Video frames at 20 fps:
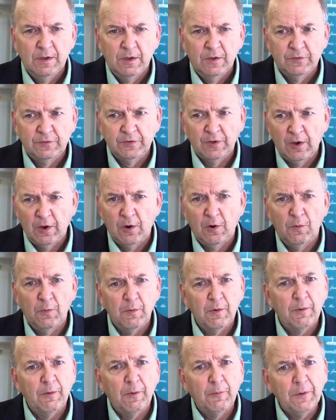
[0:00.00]

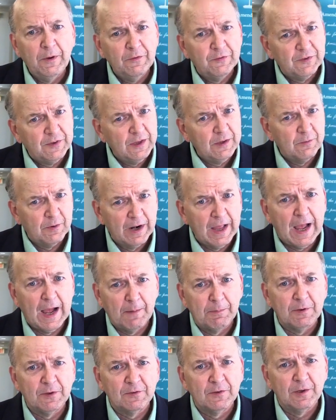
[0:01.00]
So when we've seen what
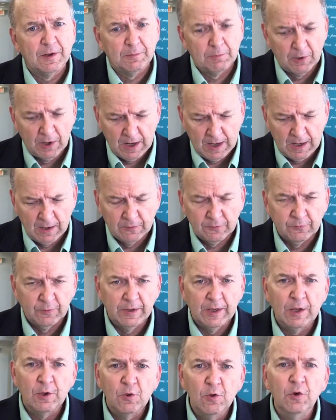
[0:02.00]
happens to the Browns
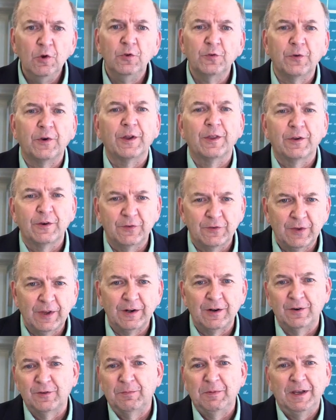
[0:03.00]
when they lose one of their
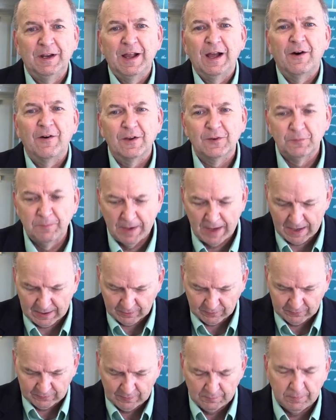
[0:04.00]
centers, be it Alex
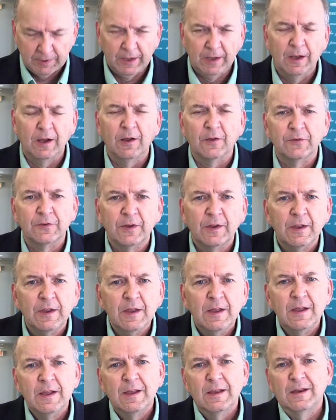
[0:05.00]
Mack or somebody else.
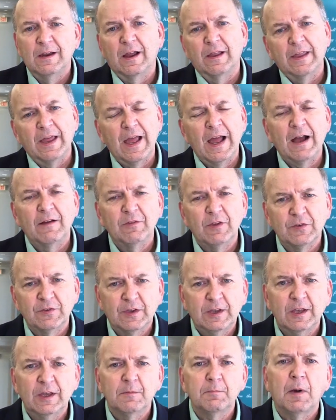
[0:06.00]
You know, they have this
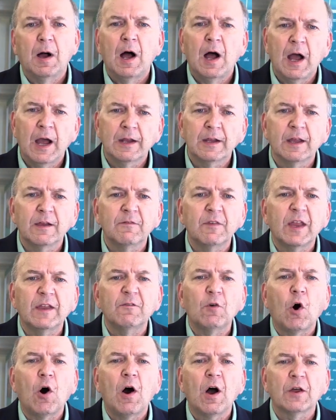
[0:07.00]
kid behind him
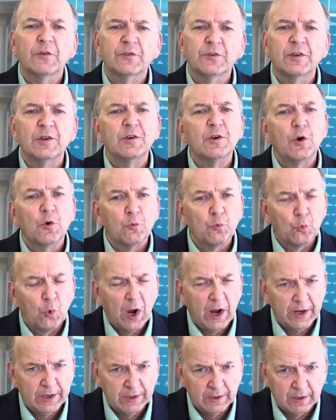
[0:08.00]
named Austin
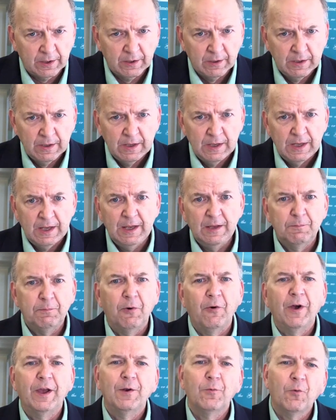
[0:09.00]
Reiter. He
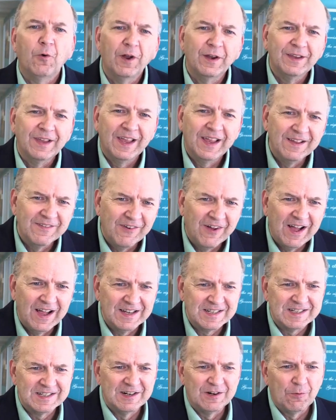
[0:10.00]
played one game
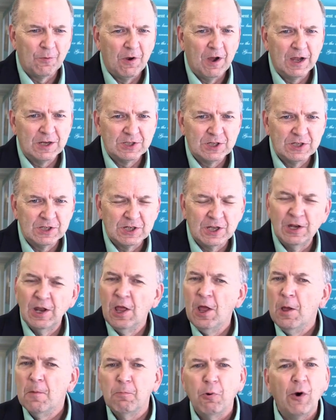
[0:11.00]
last year in Washington,
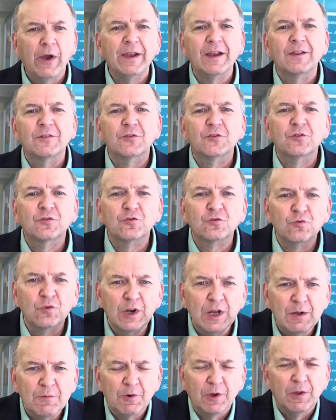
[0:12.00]
played
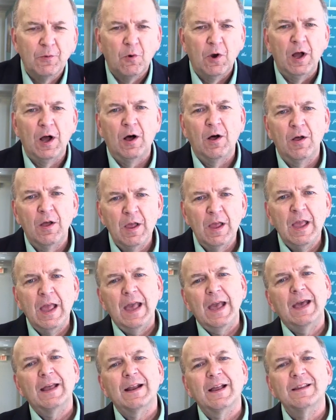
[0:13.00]
extremely well,
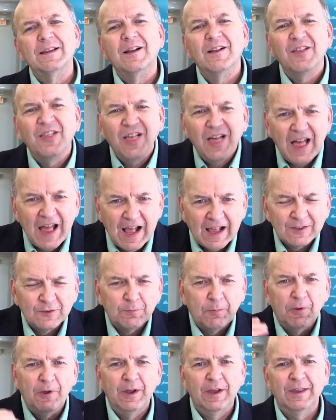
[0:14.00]
and on the
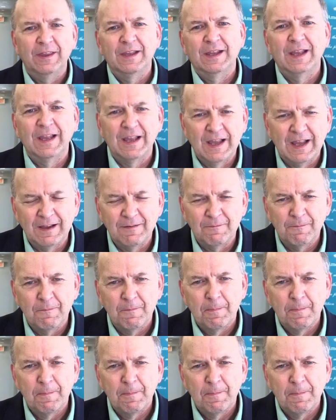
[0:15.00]
last play of the game,